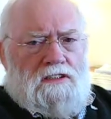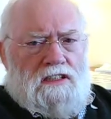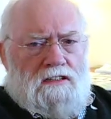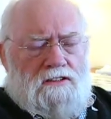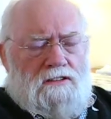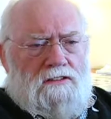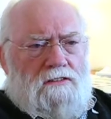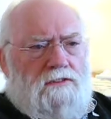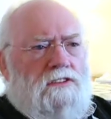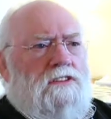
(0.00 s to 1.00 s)
Towson
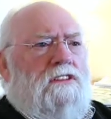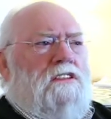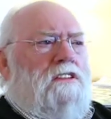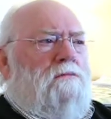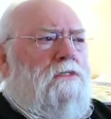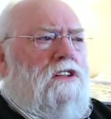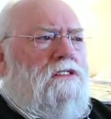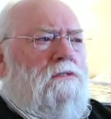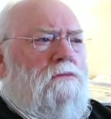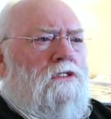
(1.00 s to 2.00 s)
University in
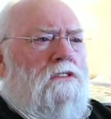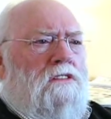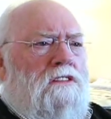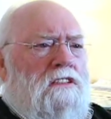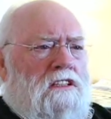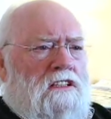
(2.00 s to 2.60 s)
Baltimore, and